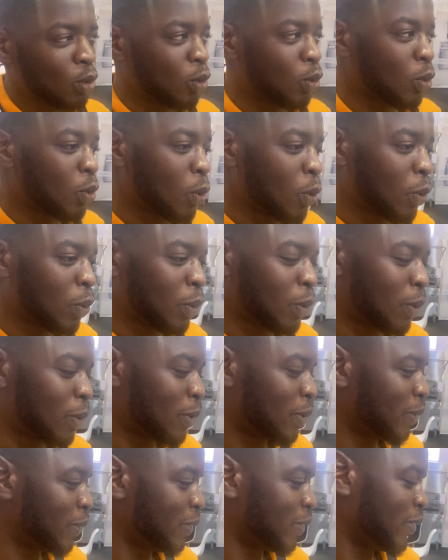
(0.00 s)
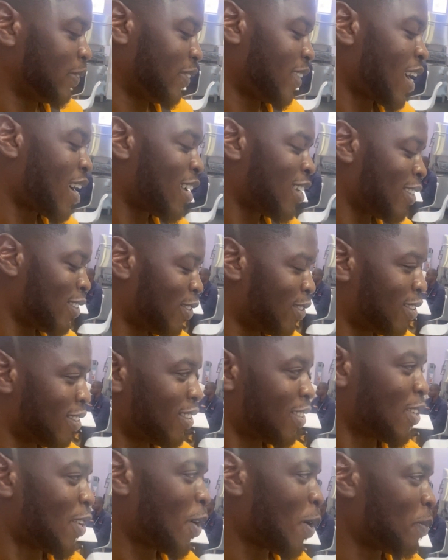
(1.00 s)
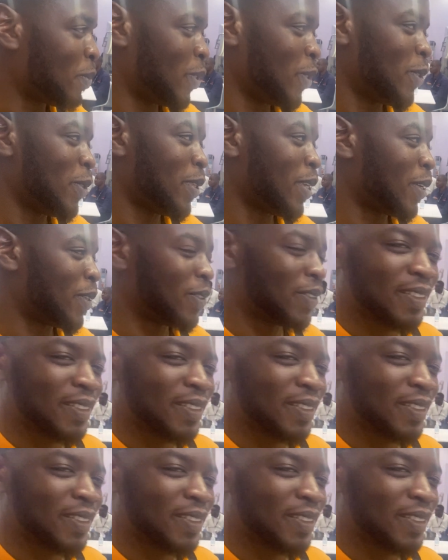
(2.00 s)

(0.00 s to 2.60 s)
So guys, up to you now.